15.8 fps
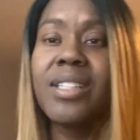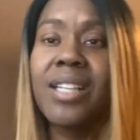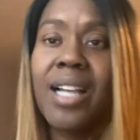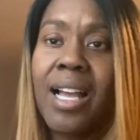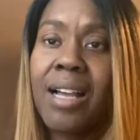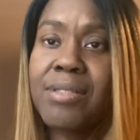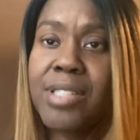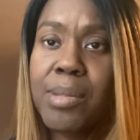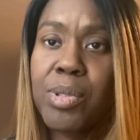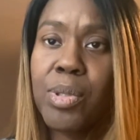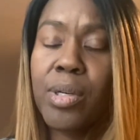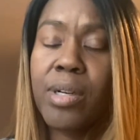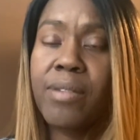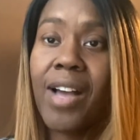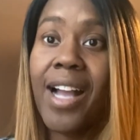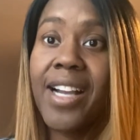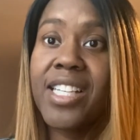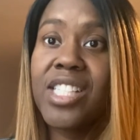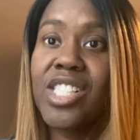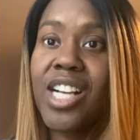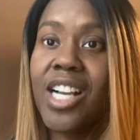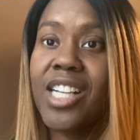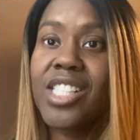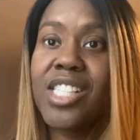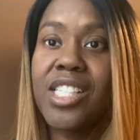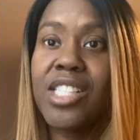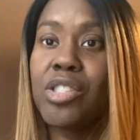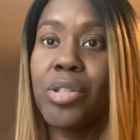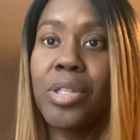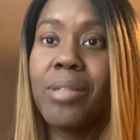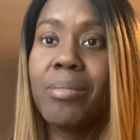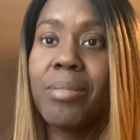have some sort of eye injection
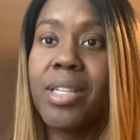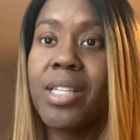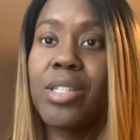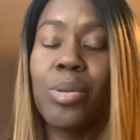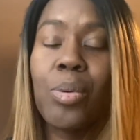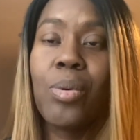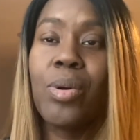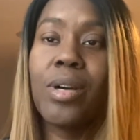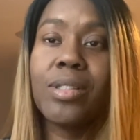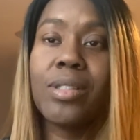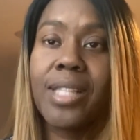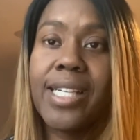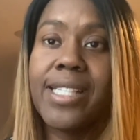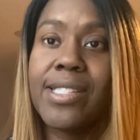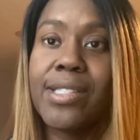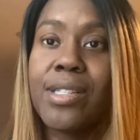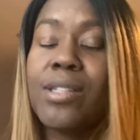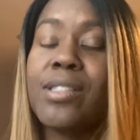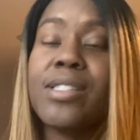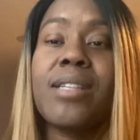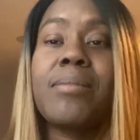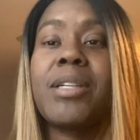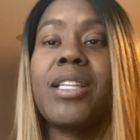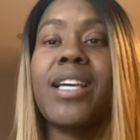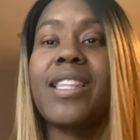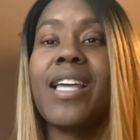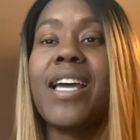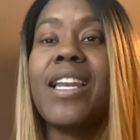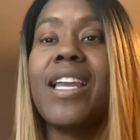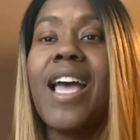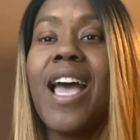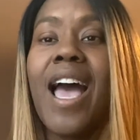treatment or laser or something like
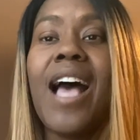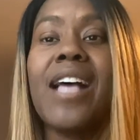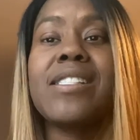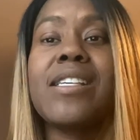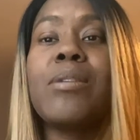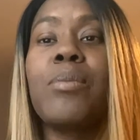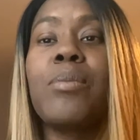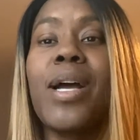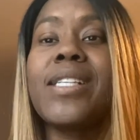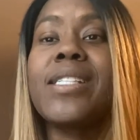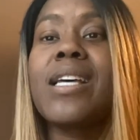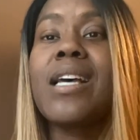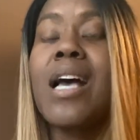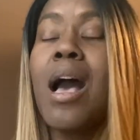that as it went.